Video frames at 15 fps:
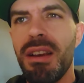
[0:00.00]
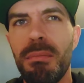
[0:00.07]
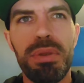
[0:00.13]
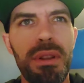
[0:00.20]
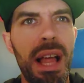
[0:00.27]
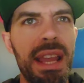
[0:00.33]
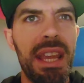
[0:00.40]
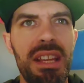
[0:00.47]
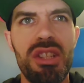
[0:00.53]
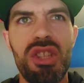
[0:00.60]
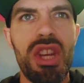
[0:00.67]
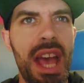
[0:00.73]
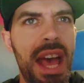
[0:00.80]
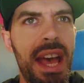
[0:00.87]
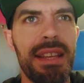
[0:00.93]
playing
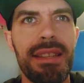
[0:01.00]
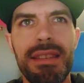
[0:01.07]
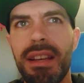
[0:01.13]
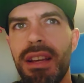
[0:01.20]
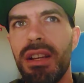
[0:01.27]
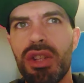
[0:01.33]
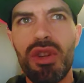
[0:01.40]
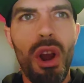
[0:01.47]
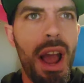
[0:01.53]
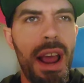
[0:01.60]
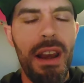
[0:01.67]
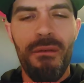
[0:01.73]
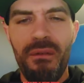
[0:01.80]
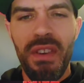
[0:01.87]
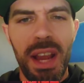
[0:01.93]
chess, trying
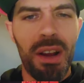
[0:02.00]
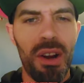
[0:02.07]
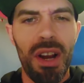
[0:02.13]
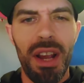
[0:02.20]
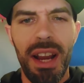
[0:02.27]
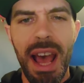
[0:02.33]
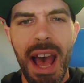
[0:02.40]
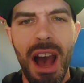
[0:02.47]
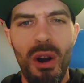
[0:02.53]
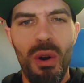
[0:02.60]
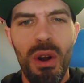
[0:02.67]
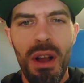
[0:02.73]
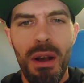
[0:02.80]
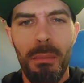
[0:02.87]
to figure it out.